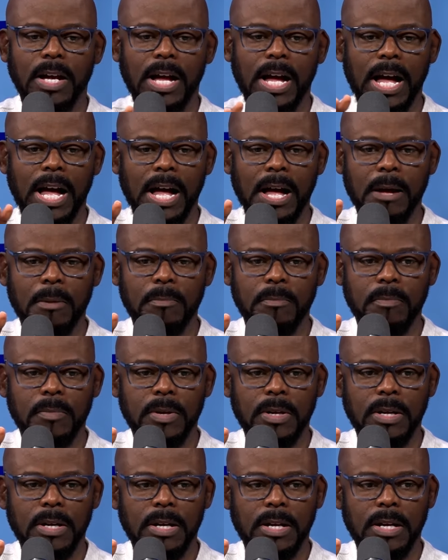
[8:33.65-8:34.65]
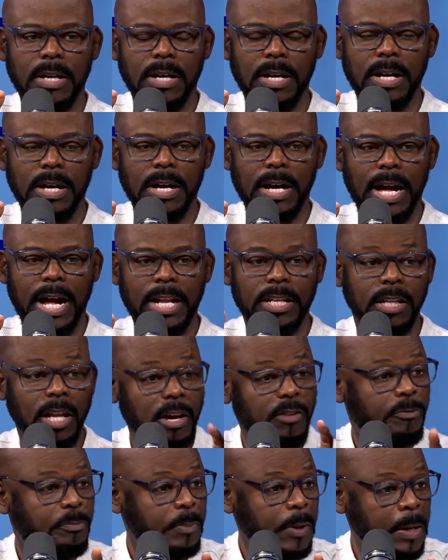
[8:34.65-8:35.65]
um, I
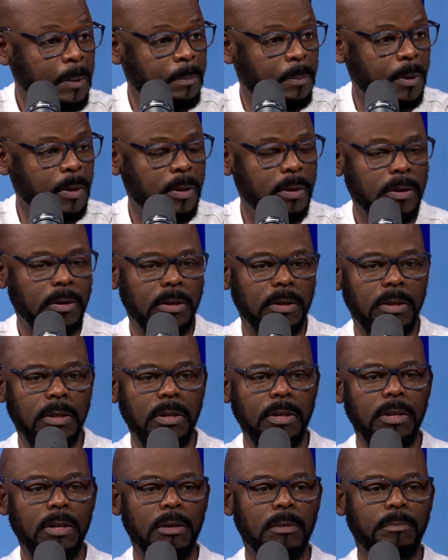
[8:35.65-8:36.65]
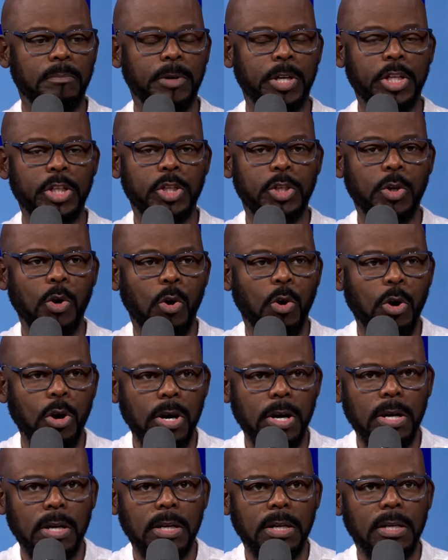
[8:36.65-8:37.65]
love people, but
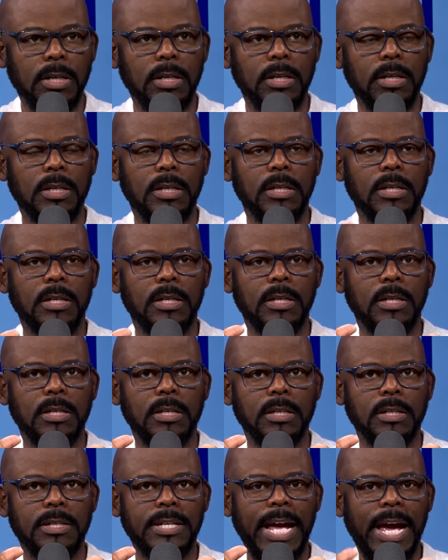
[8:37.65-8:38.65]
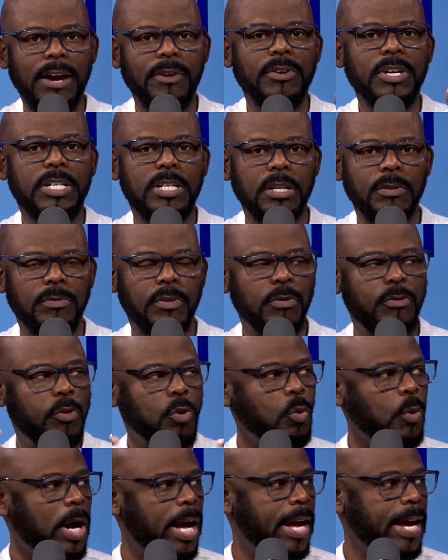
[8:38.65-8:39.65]
your narrative of
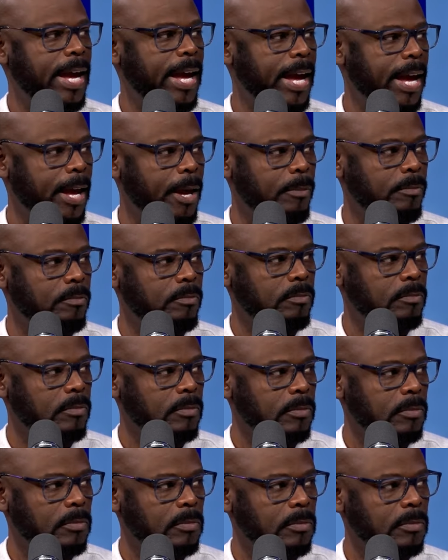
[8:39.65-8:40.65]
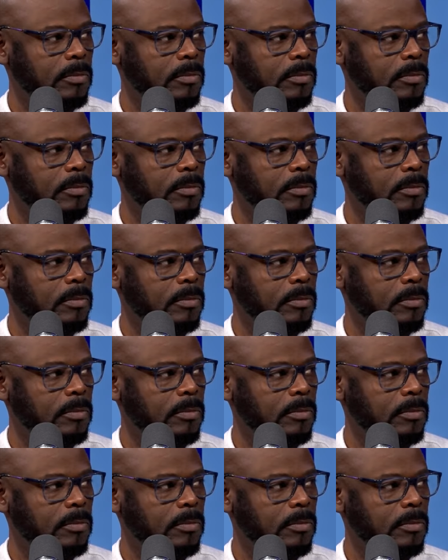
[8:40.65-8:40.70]
who I am mm-hmm.